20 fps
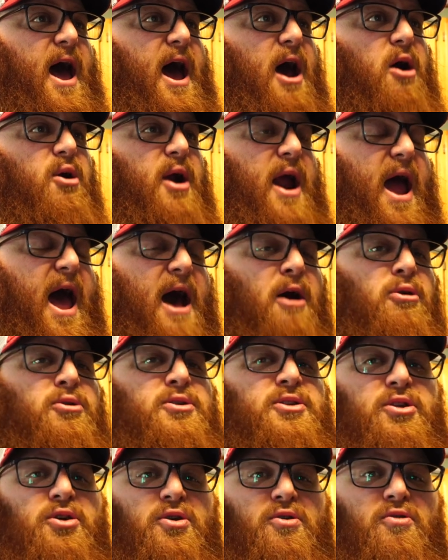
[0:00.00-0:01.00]
our
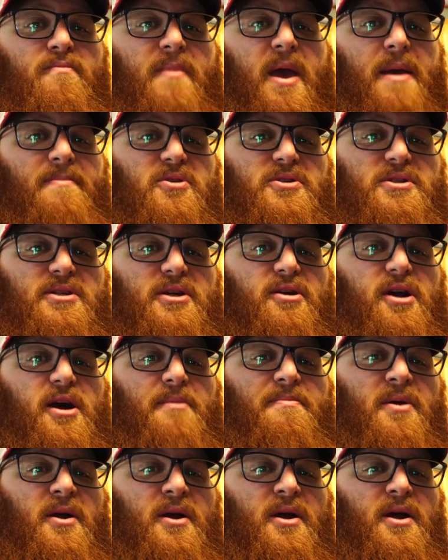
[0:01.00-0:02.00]
how-to maple
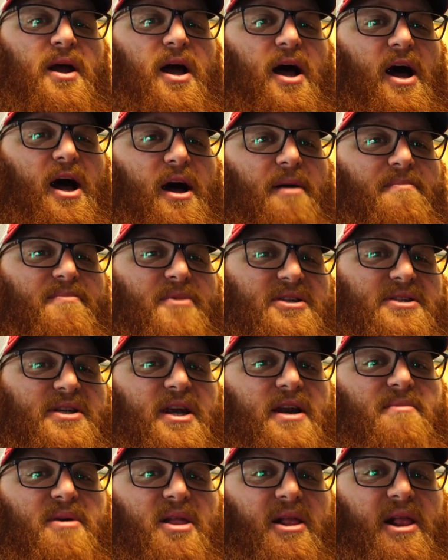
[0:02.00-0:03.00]
syrup. Um, this is
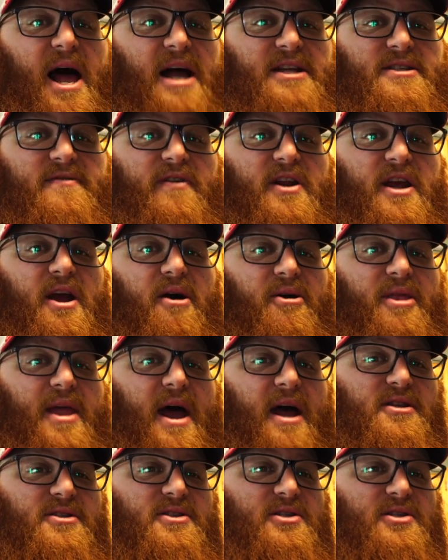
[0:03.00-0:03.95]
going to be the last video in that